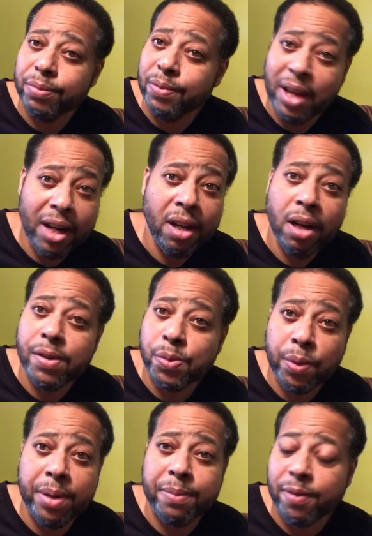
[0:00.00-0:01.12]
They love
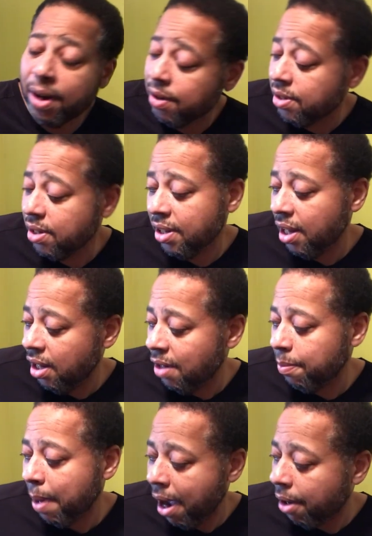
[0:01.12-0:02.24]
sweet fragrances. They
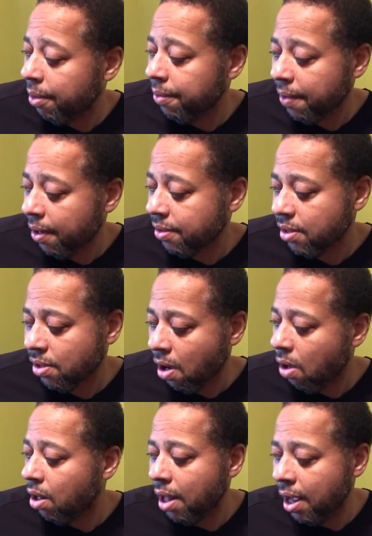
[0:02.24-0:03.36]
love powdery fragrances,
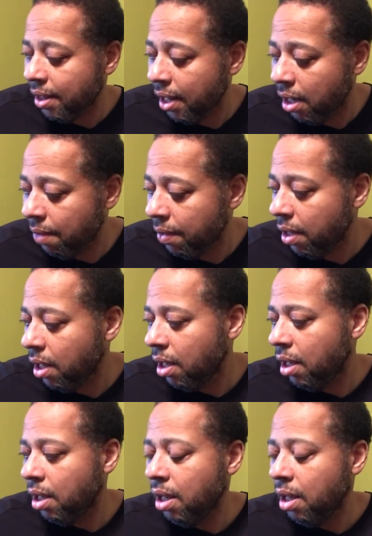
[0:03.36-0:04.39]
all of that. They love it.